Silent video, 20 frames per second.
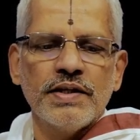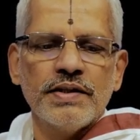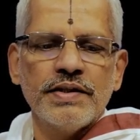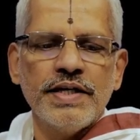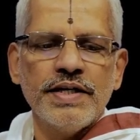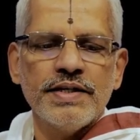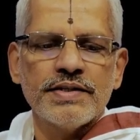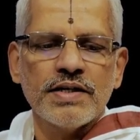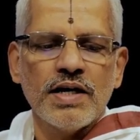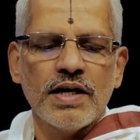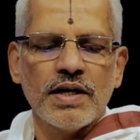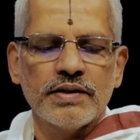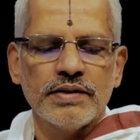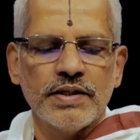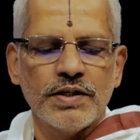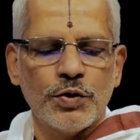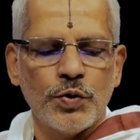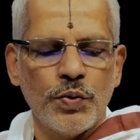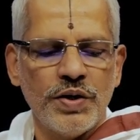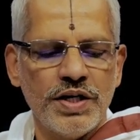these are
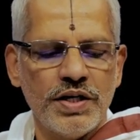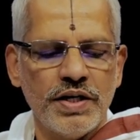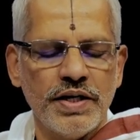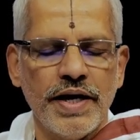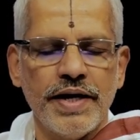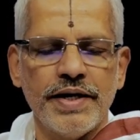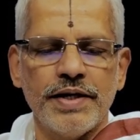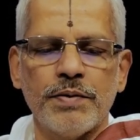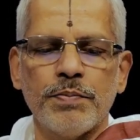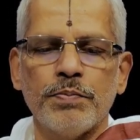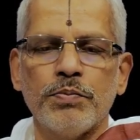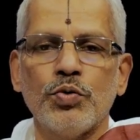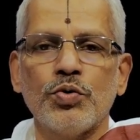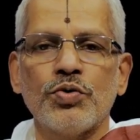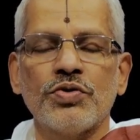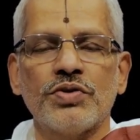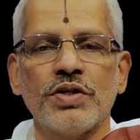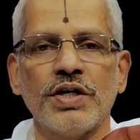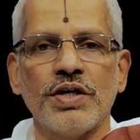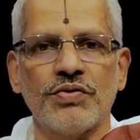the 28
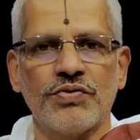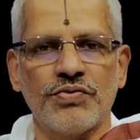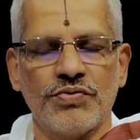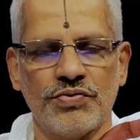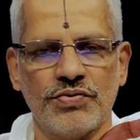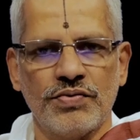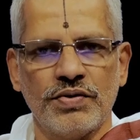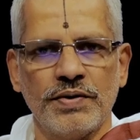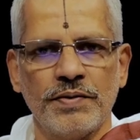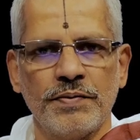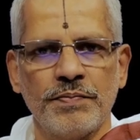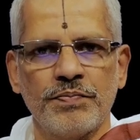Moorthis